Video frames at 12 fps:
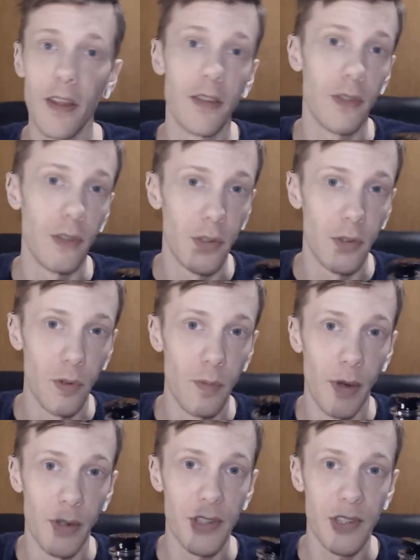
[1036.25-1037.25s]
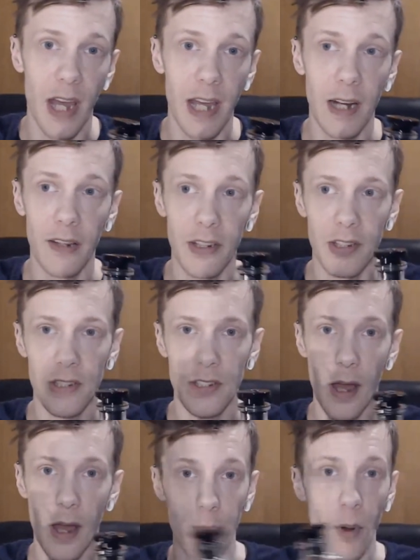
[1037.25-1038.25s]
You could almost say like this is
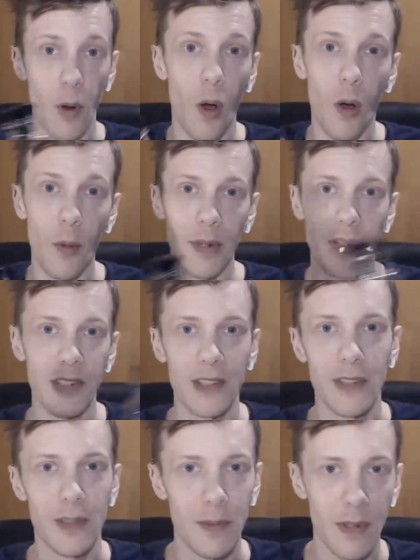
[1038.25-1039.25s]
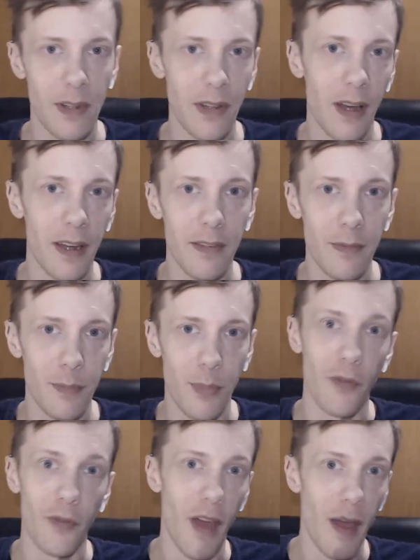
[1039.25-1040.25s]
like pour homme and this is like
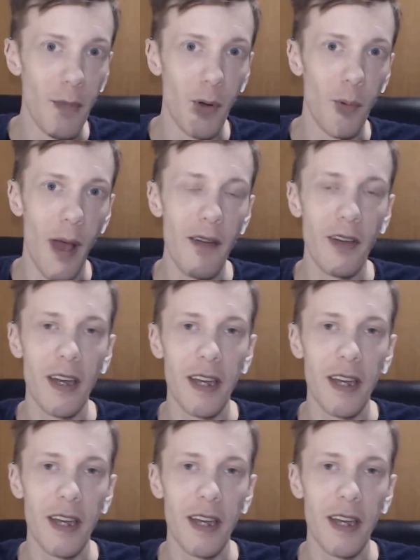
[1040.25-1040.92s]
pour femme or whatever.